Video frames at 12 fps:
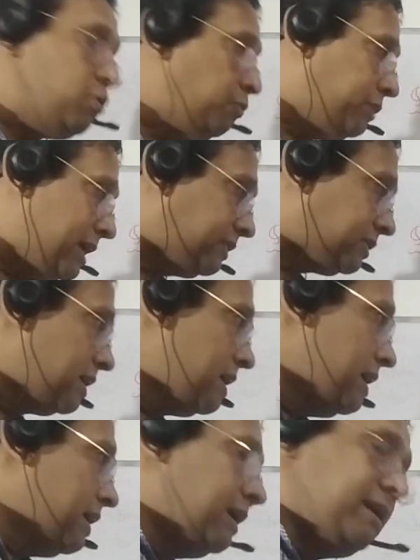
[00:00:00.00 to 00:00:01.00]
proved this.
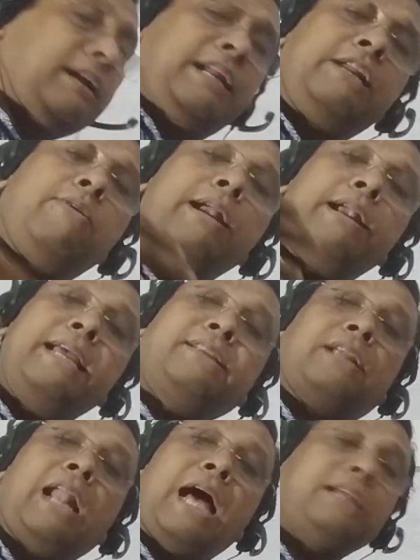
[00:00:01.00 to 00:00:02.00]
In our
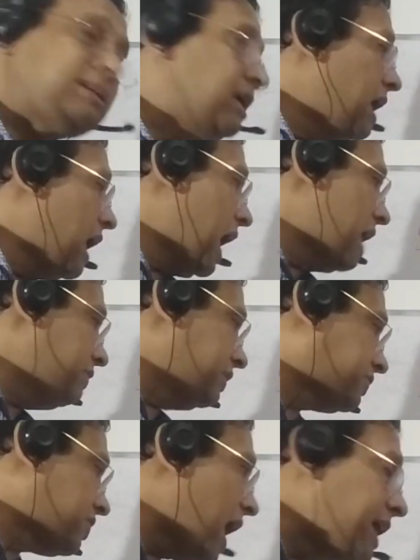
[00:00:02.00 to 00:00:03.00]
next class, I
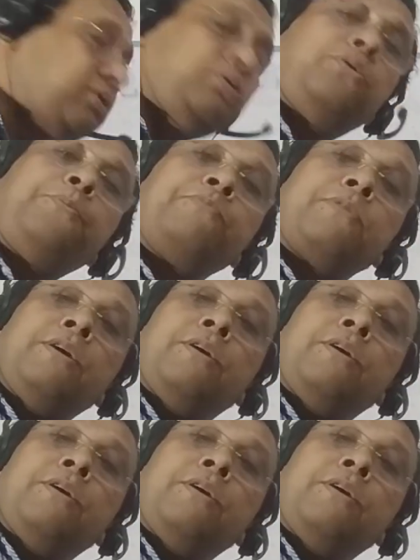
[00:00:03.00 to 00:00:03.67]
will try to